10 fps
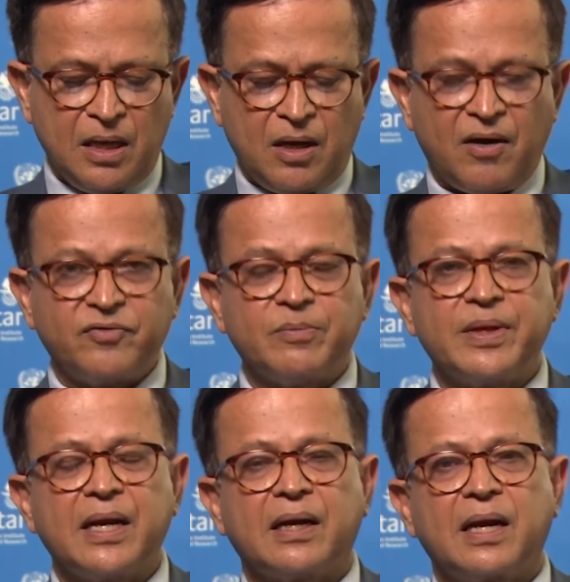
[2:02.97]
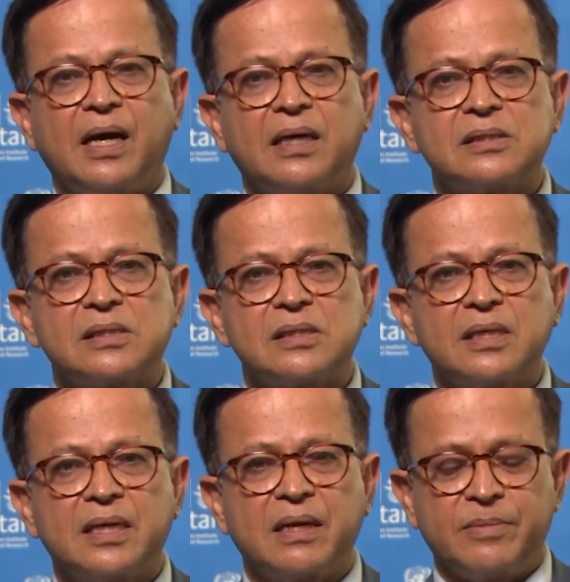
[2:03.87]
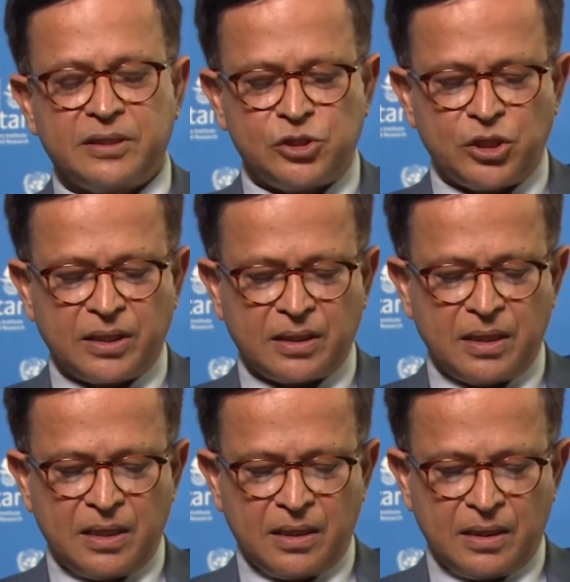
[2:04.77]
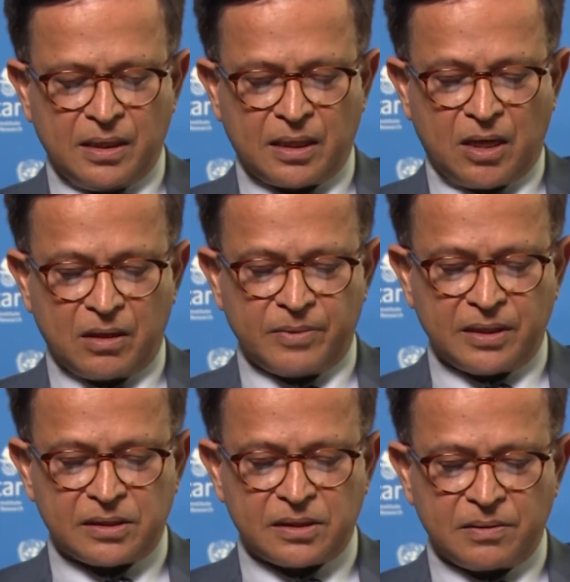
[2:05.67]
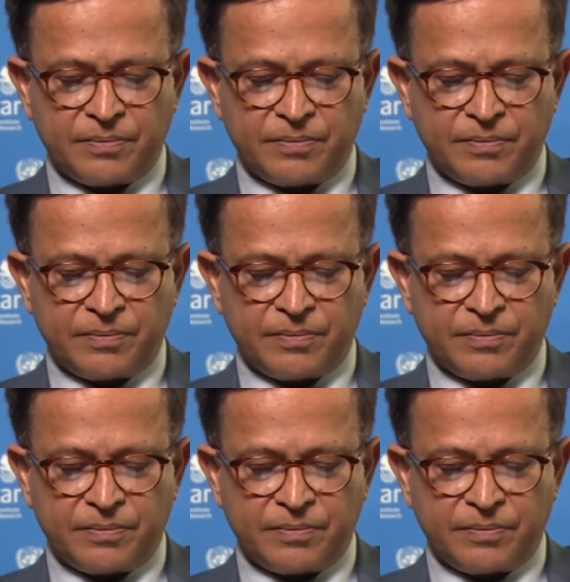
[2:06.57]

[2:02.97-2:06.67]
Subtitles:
of the middle class in emerging economies.